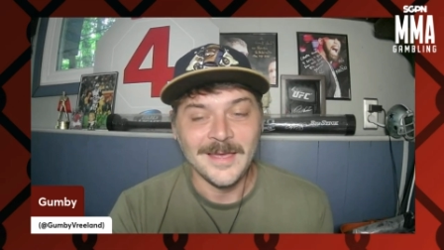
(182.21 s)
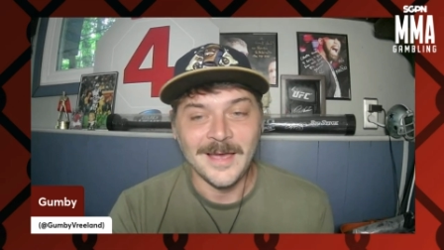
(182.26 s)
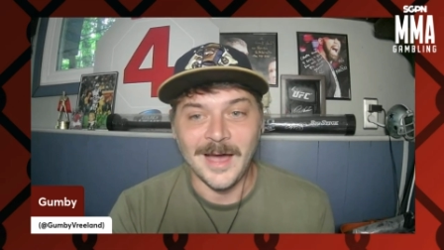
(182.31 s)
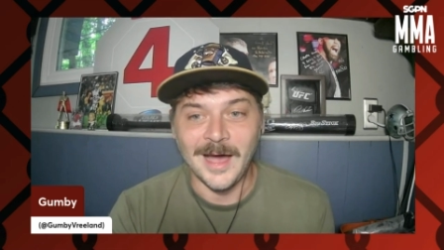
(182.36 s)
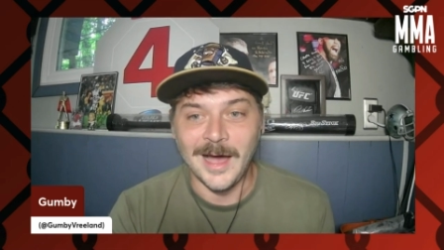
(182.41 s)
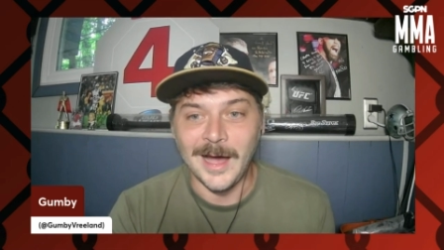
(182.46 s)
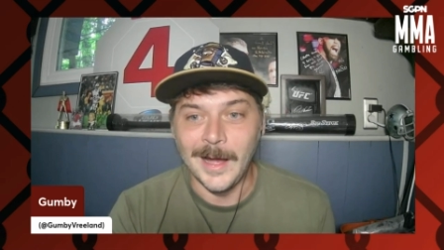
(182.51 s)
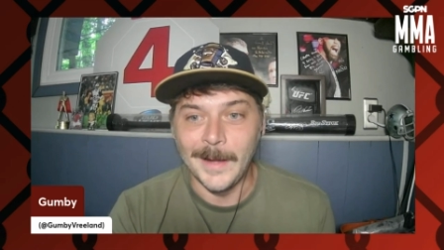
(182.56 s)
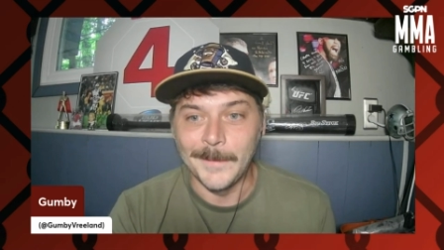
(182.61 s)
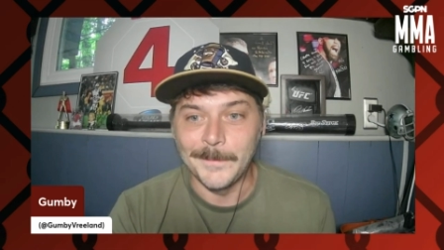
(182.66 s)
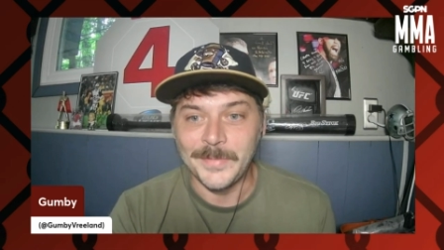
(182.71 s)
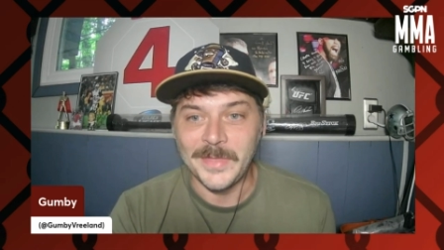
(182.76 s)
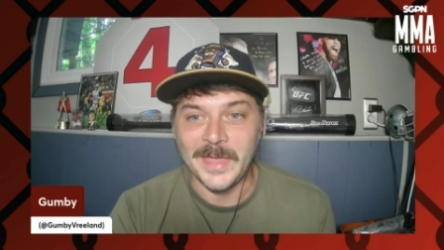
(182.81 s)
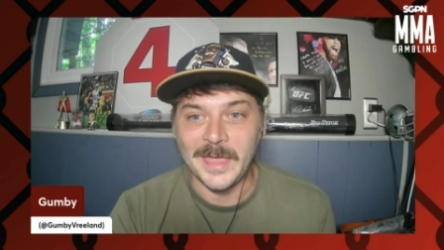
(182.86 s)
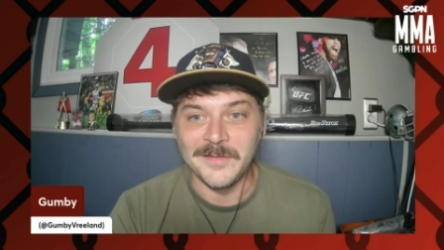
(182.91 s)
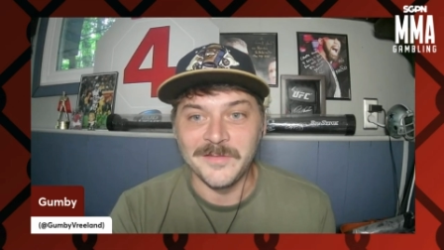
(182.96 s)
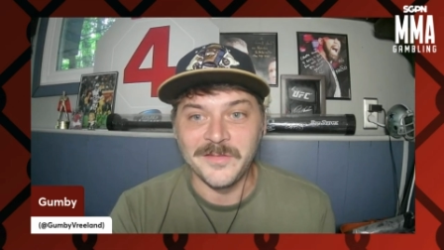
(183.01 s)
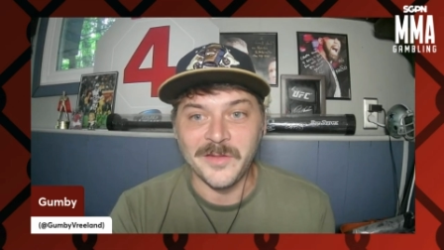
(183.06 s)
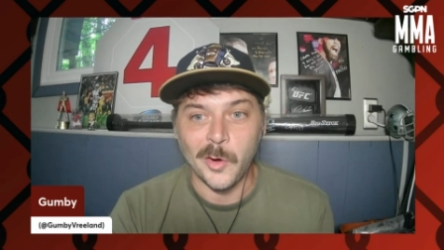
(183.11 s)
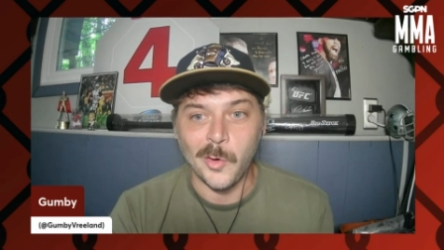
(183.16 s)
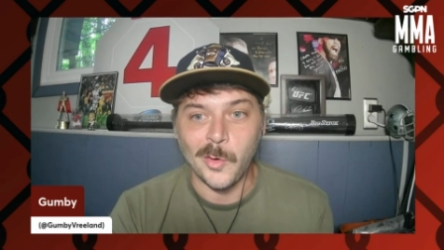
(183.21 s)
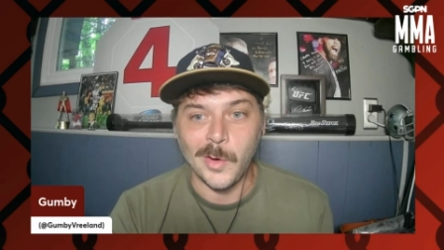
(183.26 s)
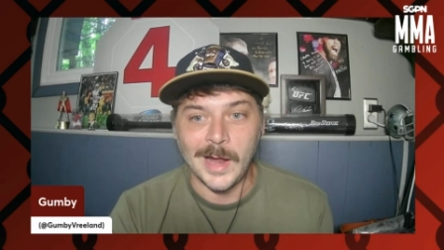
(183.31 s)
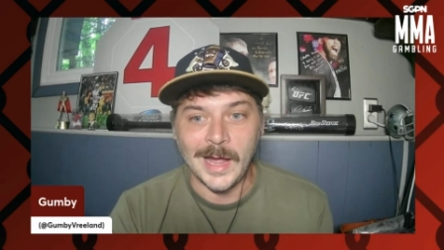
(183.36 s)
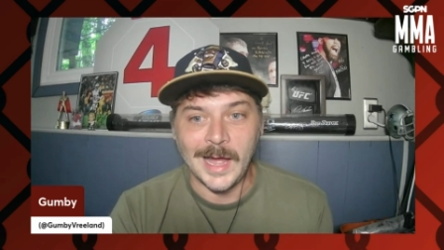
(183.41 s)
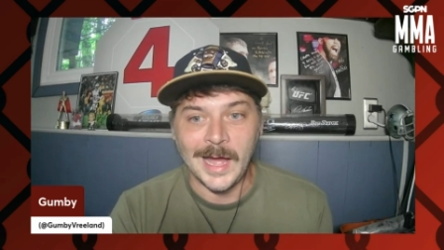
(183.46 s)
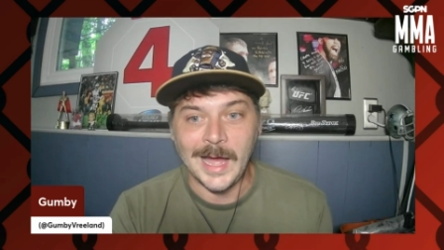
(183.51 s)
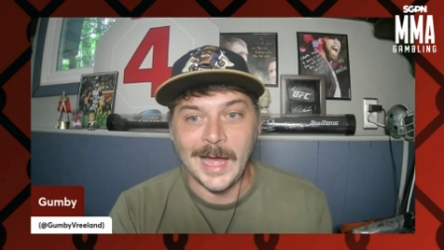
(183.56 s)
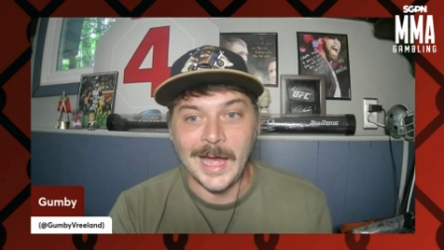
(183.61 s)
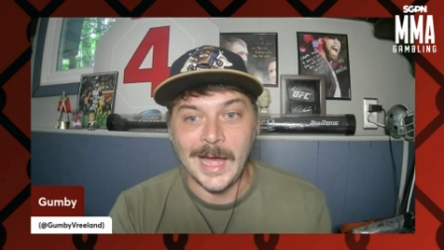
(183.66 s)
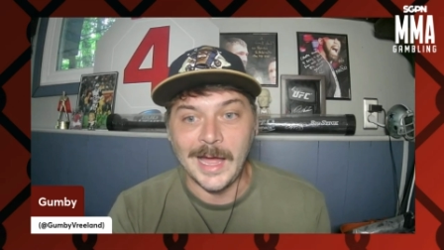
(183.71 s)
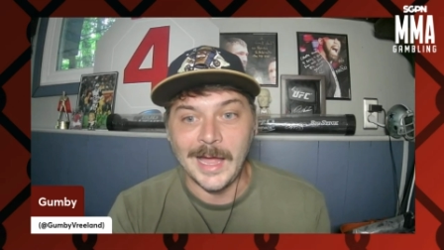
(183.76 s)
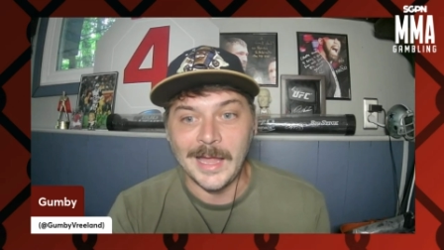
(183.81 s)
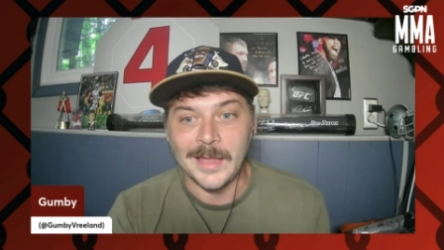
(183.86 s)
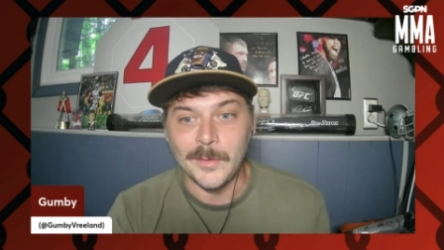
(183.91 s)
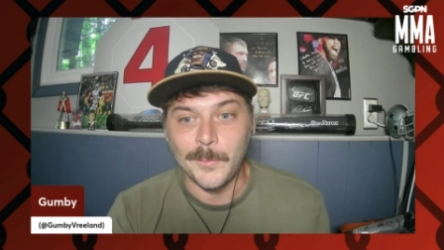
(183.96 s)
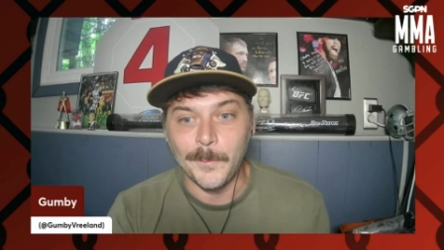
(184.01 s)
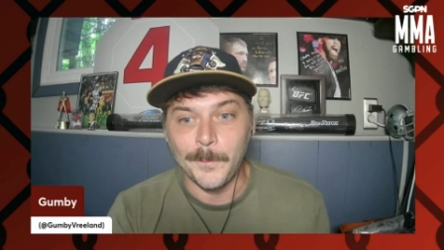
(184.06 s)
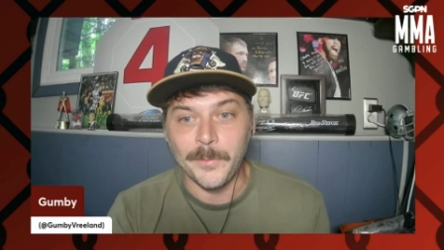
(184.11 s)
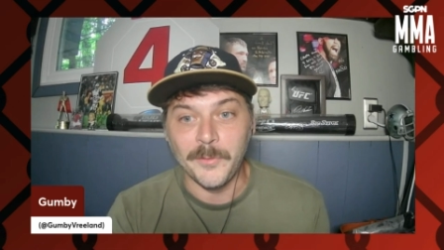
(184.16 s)
Um, and so uh,
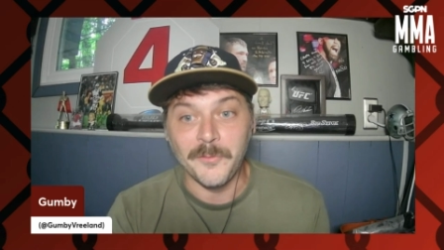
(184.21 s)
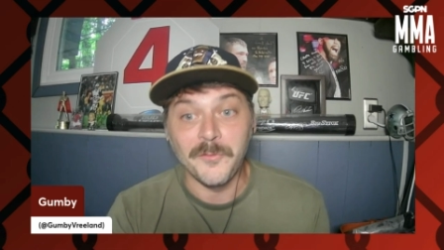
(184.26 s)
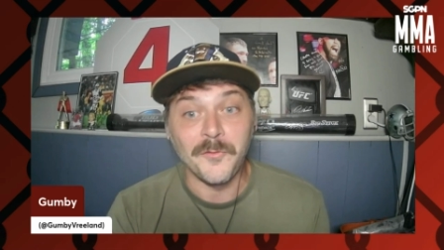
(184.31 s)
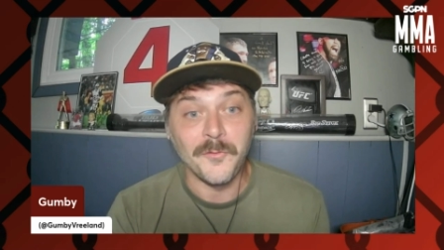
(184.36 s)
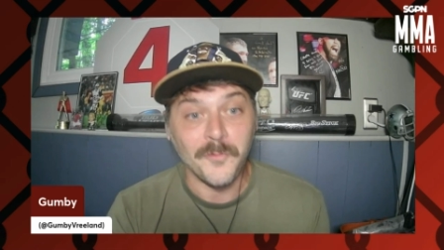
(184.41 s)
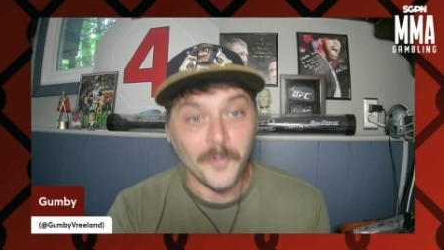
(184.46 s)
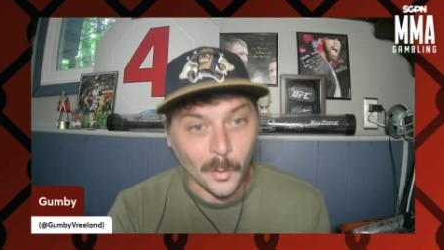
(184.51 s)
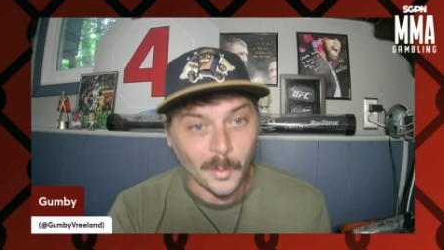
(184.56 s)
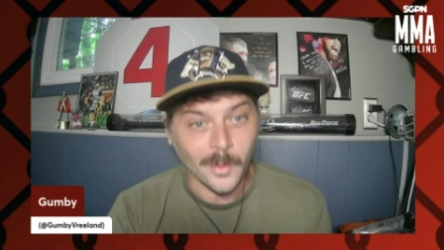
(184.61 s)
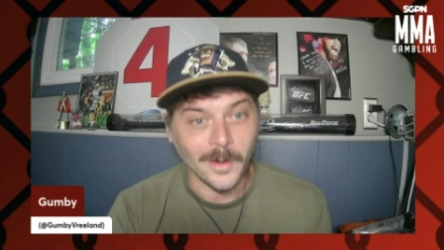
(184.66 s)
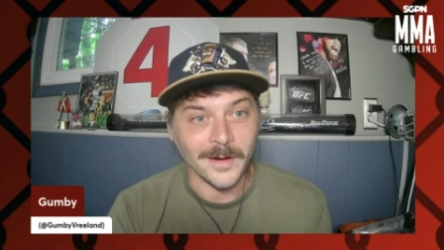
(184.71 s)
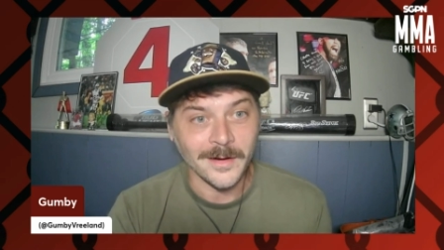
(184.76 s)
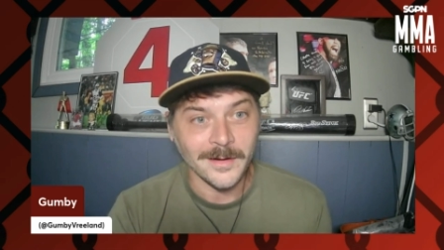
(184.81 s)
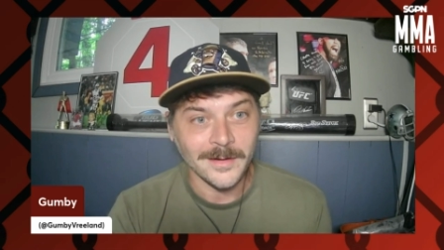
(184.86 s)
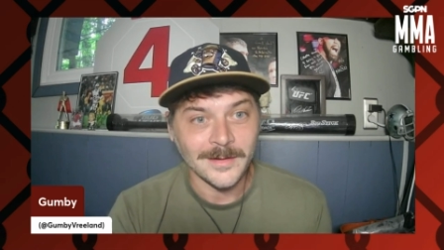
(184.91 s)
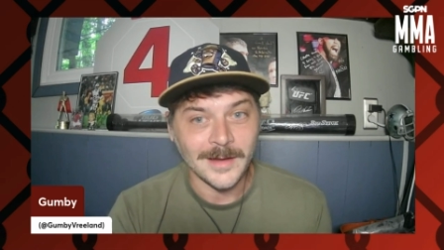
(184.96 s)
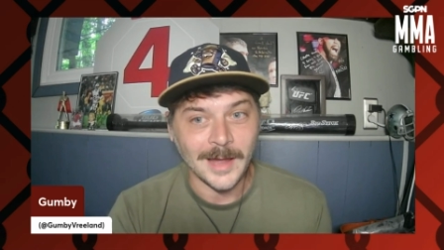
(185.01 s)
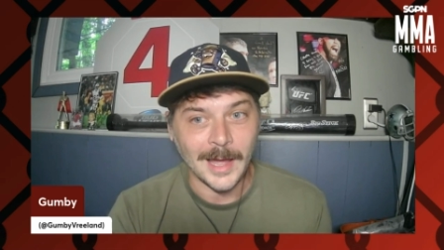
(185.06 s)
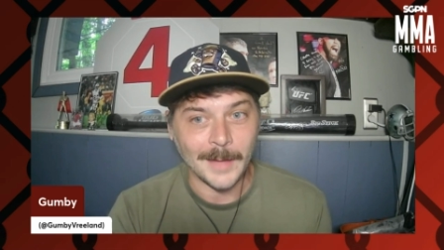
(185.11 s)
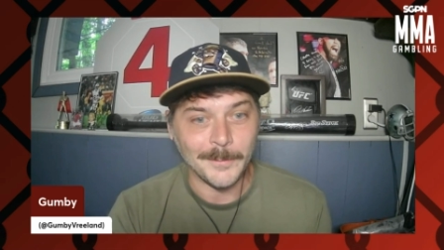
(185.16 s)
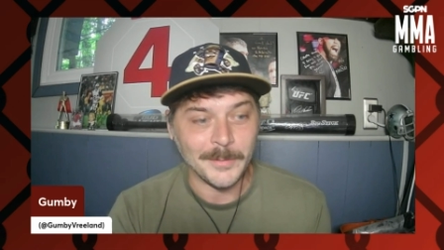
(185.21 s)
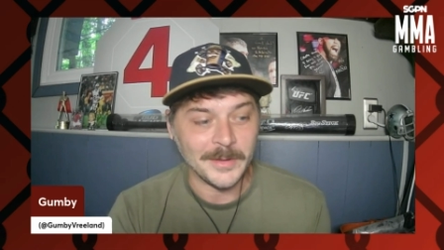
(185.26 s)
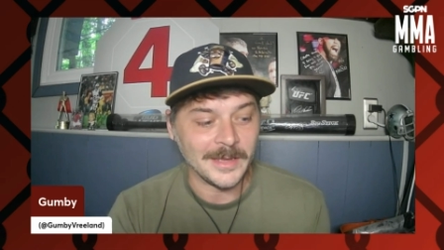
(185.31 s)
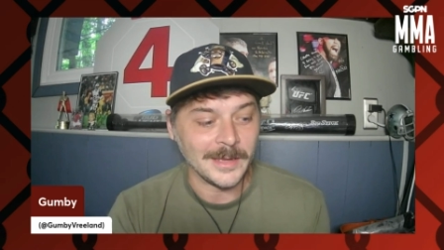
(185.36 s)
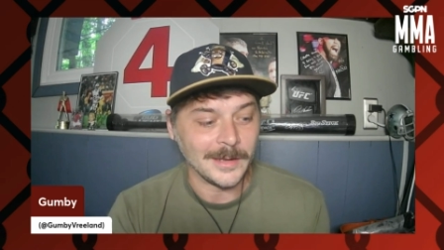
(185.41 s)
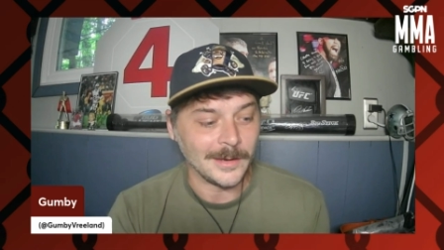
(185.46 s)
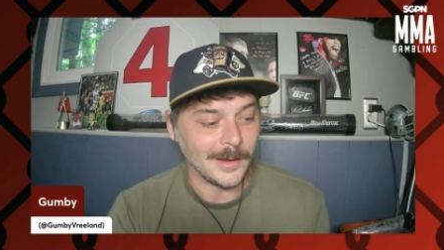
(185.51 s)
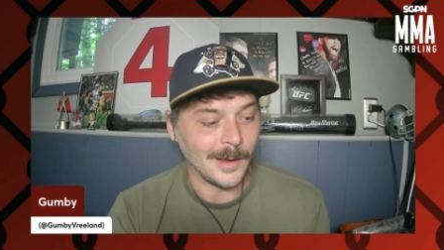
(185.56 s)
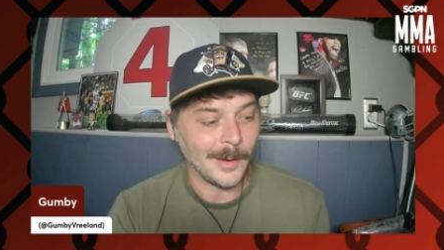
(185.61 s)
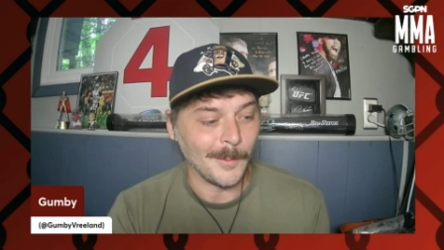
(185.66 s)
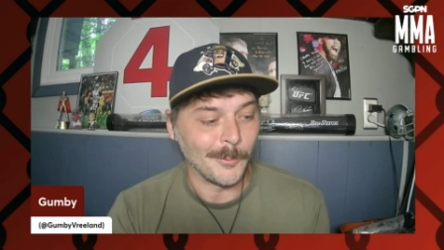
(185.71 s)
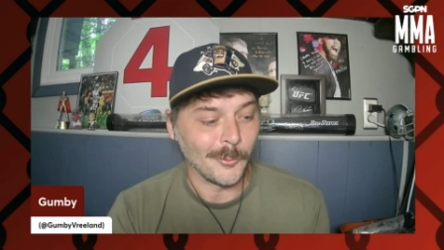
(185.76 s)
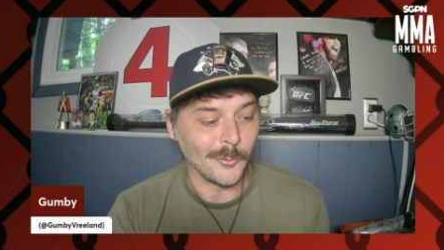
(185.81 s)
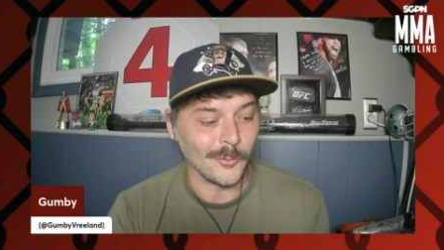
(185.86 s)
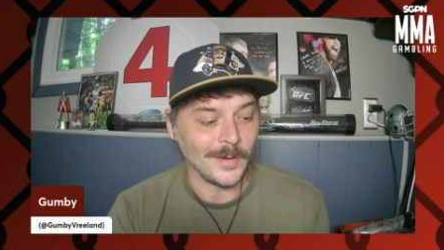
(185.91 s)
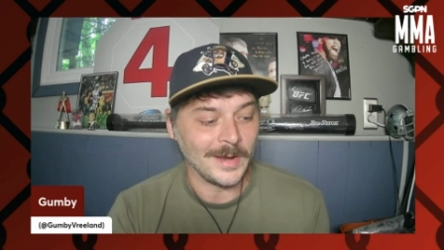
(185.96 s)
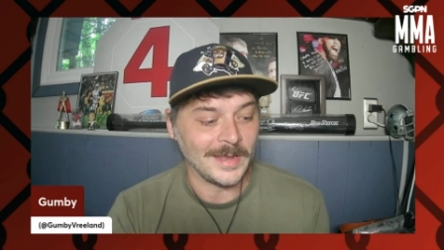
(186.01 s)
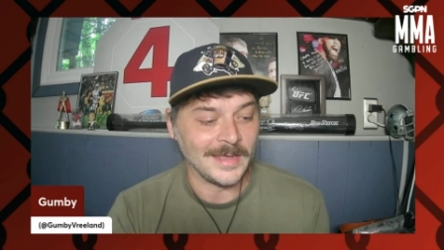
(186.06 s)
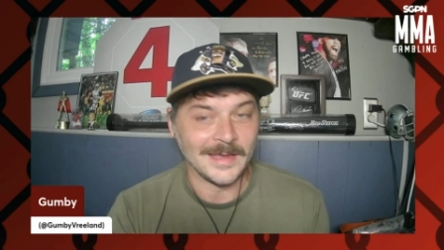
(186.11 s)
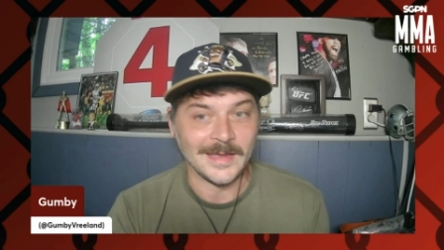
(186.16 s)
before I begin
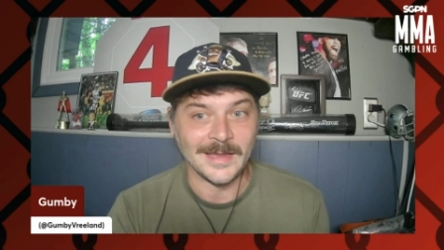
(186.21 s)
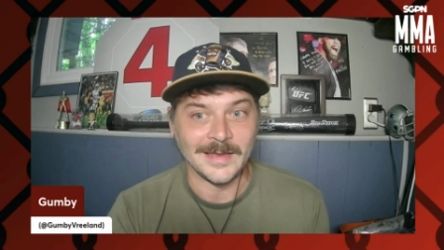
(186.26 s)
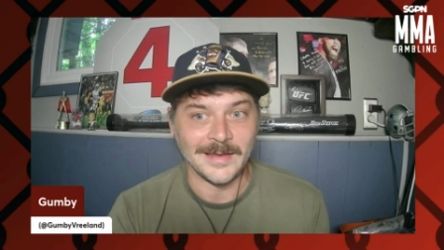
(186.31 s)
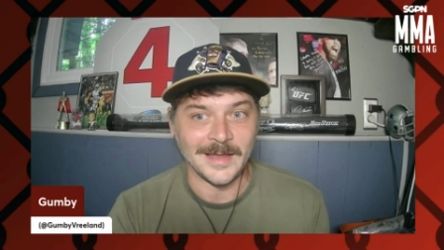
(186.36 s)
breaking it